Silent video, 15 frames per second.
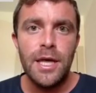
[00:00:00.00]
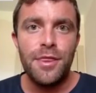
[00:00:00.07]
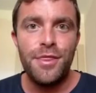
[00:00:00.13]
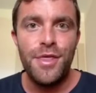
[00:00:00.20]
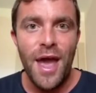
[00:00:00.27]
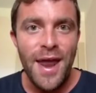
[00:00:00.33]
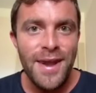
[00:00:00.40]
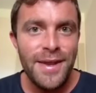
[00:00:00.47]

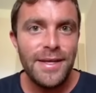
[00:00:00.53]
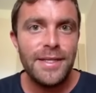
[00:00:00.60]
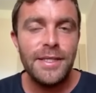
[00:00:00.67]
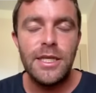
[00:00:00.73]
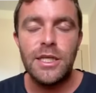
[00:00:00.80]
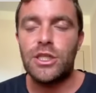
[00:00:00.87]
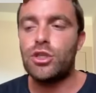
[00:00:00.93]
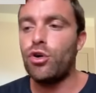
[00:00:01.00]
Then
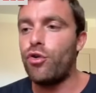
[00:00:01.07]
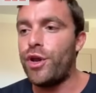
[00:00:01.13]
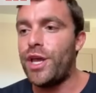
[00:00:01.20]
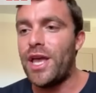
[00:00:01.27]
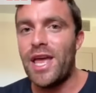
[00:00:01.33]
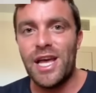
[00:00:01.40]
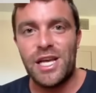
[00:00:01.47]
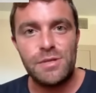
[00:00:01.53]
the
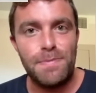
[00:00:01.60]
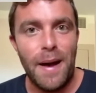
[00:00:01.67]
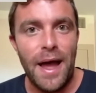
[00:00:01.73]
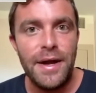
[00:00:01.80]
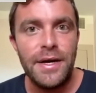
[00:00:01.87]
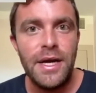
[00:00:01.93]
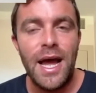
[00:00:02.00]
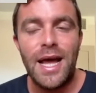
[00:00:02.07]
story
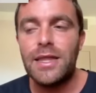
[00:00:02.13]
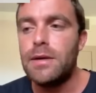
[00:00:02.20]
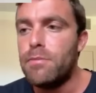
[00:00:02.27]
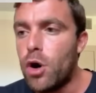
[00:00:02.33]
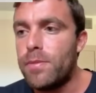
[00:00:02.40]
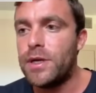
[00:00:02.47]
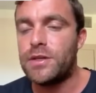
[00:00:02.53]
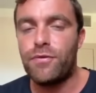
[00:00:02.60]
expired. At the
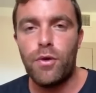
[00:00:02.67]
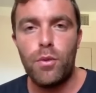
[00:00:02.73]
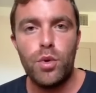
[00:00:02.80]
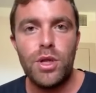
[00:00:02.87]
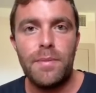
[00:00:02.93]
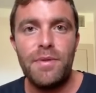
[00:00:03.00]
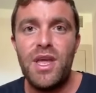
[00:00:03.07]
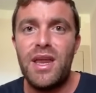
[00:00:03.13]
moment, from
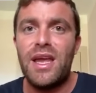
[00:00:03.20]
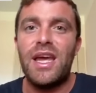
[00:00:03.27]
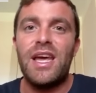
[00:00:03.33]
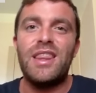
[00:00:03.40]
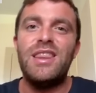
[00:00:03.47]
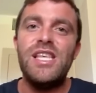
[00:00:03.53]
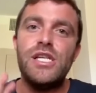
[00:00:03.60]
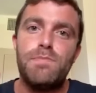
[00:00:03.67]
what I'm hearing,
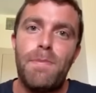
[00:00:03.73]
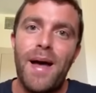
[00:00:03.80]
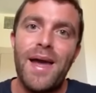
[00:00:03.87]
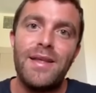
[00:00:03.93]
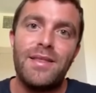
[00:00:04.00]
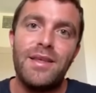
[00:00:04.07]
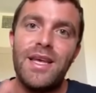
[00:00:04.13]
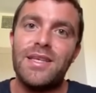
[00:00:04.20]

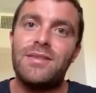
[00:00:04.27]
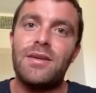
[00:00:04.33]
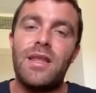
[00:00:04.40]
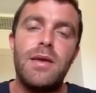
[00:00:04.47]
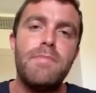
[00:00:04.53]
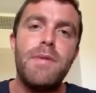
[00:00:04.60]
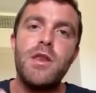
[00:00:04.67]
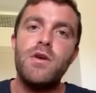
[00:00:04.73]
despite
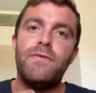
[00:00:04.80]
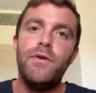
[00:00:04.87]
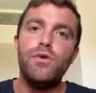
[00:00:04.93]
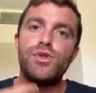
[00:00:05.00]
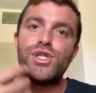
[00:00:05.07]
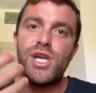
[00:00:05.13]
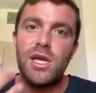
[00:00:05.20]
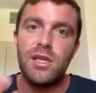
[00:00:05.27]
yesterday many of
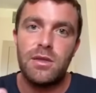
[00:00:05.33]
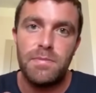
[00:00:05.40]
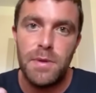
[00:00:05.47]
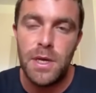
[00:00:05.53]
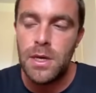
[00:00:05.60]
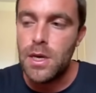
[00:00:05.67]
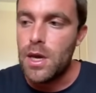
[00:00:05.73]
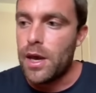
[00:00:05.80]
you sent
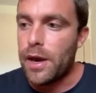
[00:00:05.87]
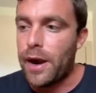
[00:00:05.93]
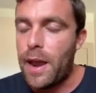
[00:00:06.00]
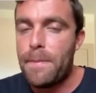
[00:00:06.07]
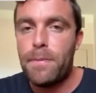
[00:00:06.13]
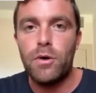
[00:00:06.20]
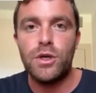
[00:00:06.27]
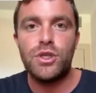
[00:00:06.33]
me
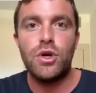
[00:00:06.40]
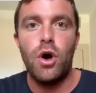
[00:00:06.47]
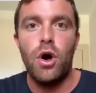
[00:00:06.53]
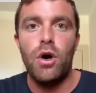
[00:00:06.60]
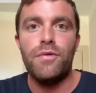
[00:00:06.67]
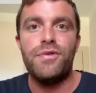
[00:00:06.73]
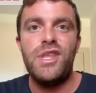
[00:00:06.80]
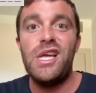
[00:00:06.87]
reports
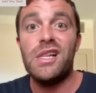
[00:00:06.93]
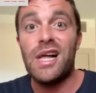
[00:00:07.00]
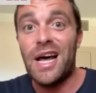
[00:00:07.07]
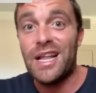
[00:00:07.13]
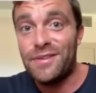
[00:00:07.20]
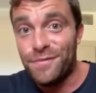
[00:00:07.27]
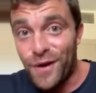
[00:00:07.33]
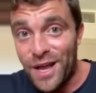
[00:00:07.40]
of deal
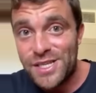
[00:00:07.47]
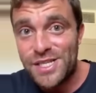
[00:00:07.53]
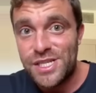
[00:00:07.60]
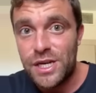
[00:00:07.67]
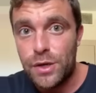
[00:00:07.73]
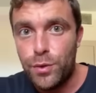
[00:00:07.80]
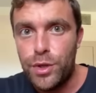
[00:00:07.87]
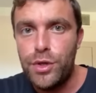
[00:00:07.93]

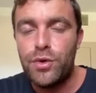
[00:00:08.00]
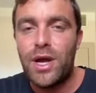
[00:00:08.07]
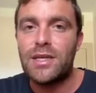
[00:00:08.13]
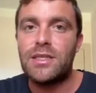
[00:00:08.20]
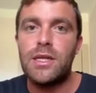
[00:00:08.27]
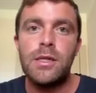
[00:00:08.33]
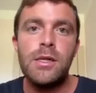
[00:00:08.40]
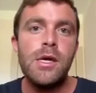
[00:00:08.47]
advancing with
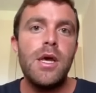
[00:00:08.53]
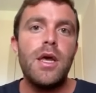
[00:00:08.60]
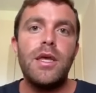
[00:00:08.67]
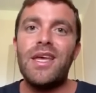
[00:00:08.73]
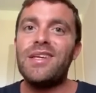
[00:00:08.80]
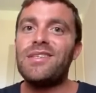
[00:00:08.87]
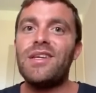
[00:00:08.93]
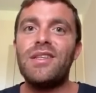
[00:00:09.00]
Newcastle,
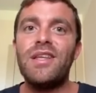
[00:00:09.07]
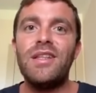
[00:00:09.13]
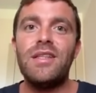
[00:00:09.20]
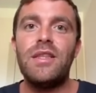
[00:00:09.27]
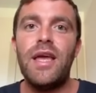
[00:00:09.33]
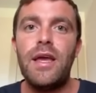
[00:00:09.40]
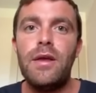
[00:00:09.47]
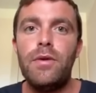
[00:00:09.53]
yesterday the
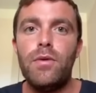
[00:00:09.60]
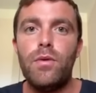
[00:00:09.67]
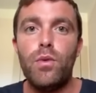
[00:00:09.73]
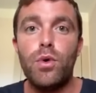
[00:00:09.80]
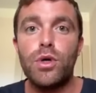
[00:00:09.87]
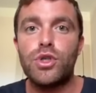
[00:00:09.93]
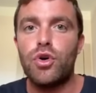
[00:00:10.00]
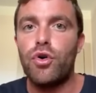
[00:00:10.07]
day
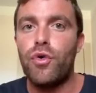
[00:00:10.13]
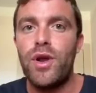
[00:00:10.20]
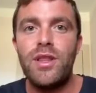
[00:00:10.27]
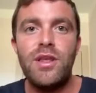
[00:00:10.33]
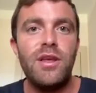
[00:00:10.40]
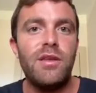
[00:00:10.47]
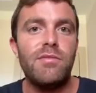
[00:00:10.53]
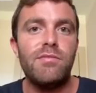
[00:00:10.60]
was
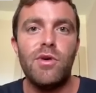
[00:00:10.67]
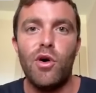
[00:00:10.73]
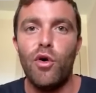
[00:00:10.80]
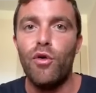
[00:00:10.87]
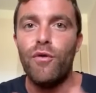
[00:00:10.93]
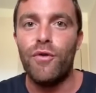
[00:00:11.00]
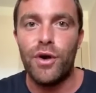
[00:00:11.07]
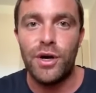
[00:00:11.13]
already
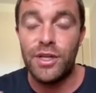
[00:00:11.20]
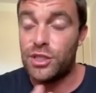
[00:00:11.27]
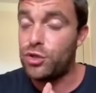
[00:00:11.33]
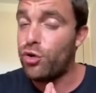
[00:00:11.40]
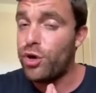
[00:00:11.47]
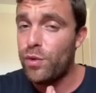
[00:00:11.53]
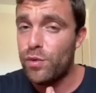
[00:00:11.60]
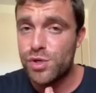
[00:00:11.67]
over. The
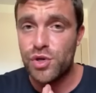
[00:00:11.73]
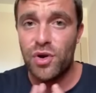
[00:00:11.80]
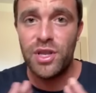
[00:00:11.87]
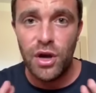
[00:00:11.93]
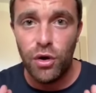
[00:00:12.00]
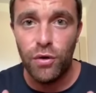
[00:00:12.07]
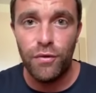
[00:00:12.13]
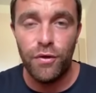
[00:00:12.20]
story was
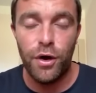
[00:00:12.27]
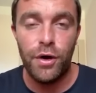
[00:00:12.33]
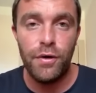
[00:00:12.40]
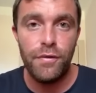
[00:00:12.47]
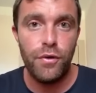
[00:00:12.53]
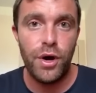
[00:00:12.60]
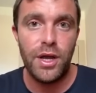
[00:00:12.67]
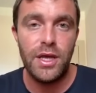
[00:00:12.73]
already over
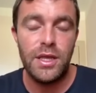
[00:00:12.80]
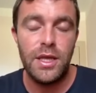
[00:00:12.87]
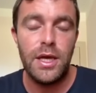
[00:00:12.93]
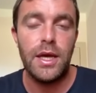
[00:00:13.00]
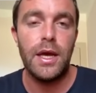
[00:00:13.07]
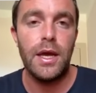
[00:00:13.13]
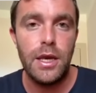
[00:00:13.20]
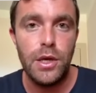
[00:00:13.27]
for
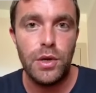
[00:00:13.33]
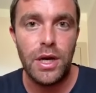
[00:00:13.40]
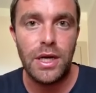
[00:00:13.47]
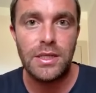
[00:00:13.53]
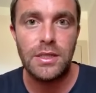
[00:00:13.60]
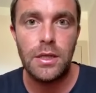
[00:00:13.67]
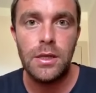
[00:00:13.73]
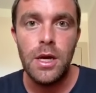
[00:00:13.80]
Ekitike and
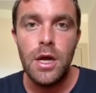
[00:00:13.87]
Newcastle.